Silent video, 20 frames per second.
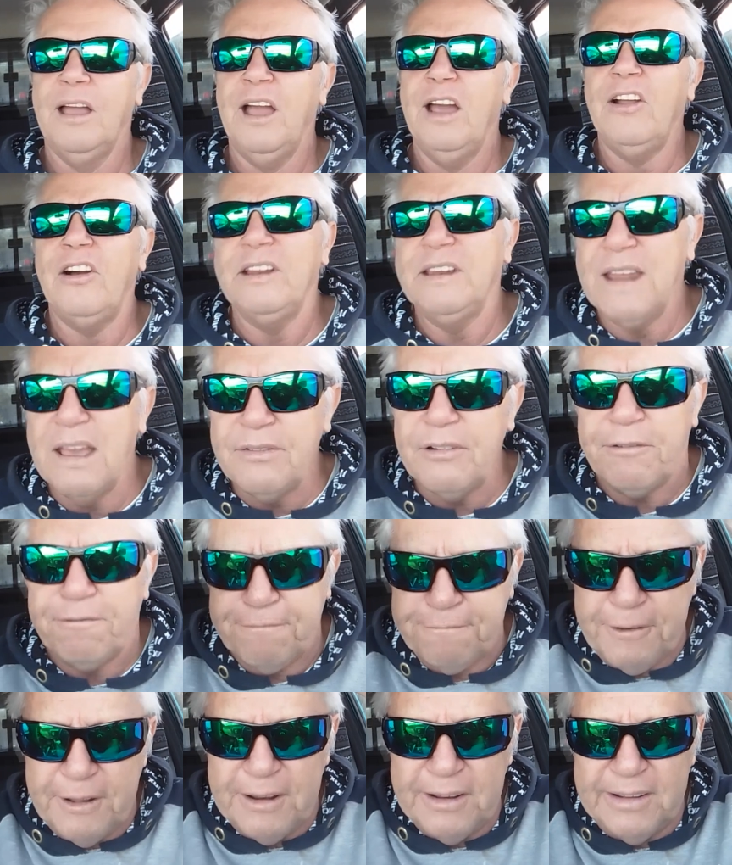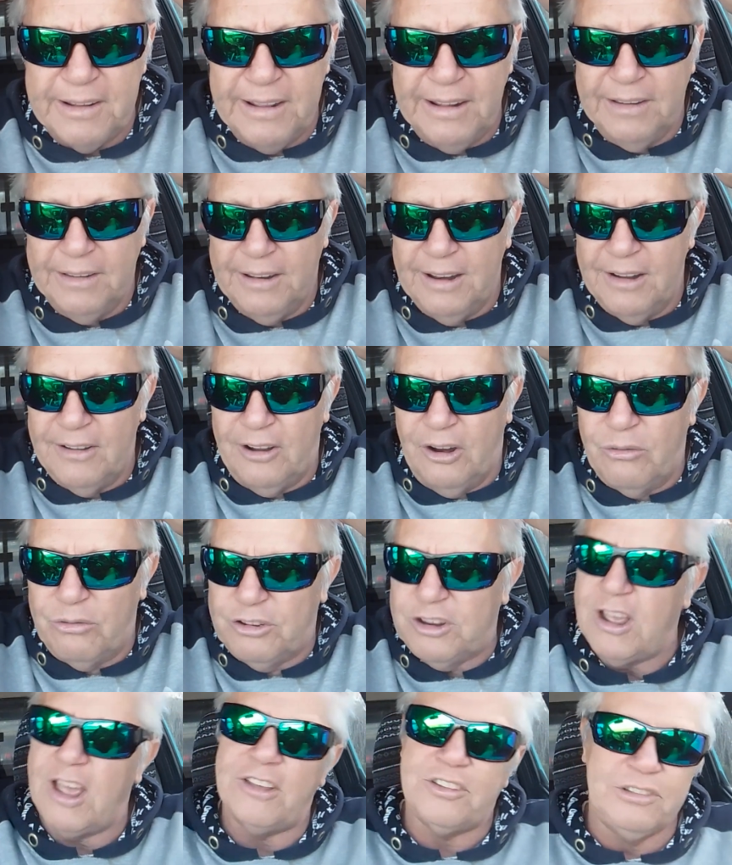And I never fitted in, you know. I've
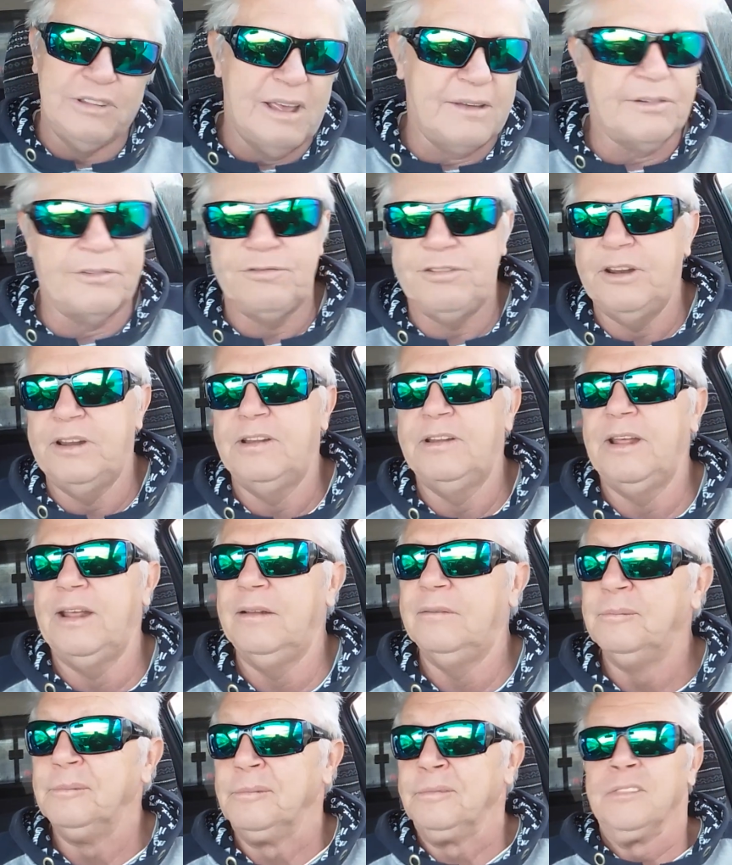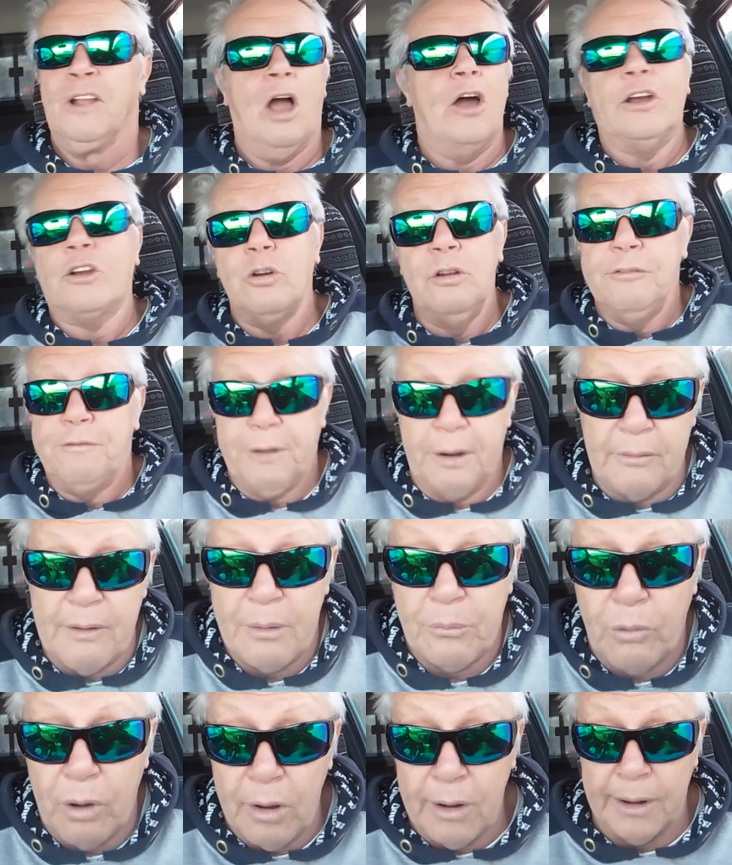just never fitted in. I couldn't figure
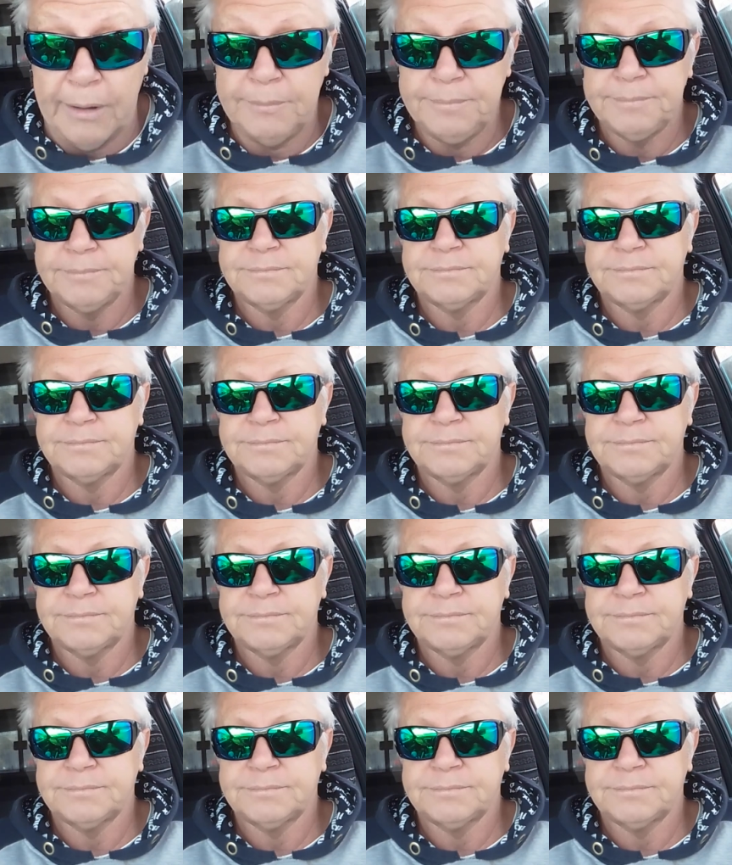out why.